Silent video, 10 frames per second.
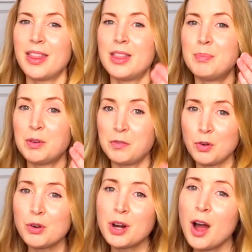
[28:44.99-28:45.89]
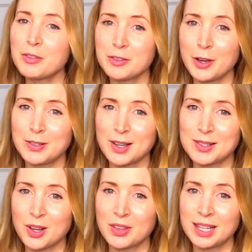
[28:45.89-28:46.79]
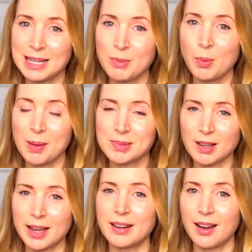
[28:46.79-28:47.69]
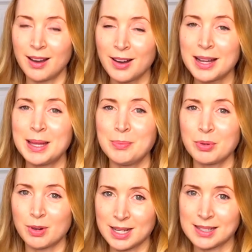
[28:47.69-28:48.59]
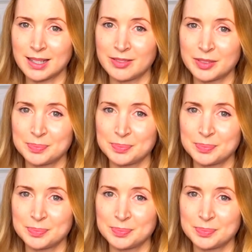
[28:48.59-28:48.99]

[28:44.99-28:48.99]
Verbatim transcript: The before and after photos on the LYMA website are impressive.